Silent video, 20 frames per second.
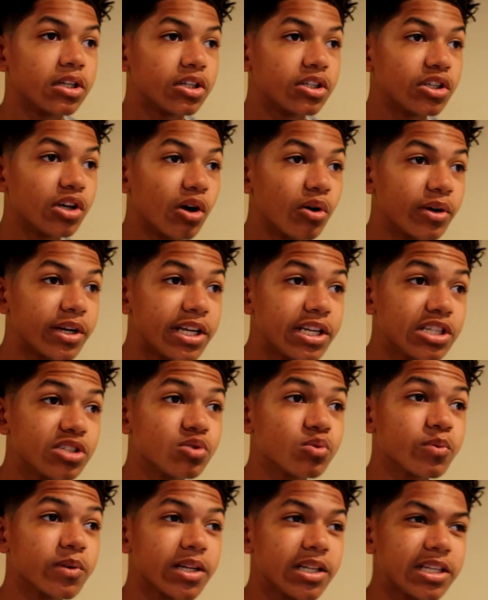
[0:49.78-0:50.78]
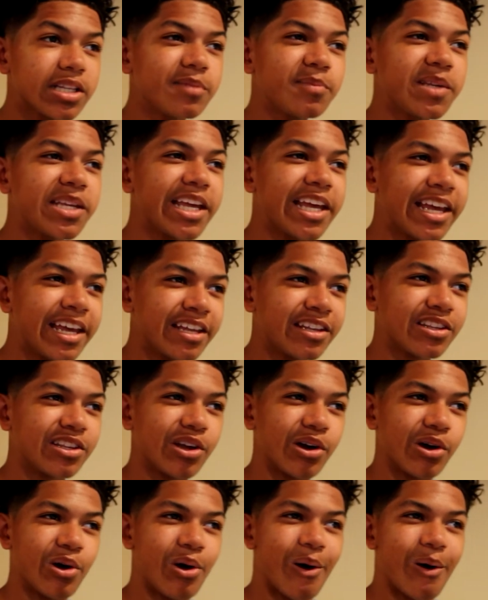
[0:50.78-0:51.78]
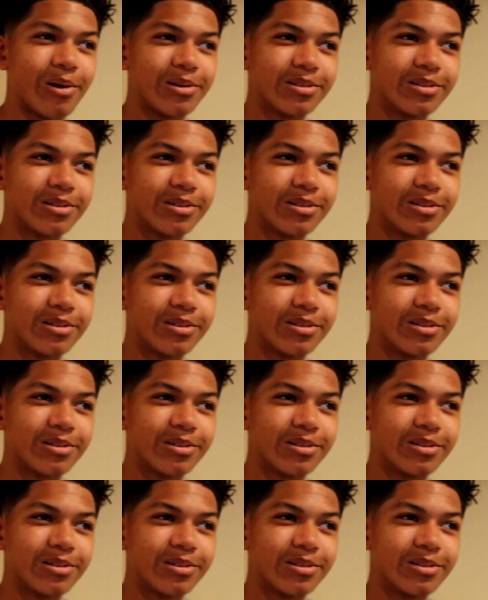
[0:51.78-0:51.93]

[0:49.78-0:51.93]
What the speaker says: Yo, these really be hitting, though.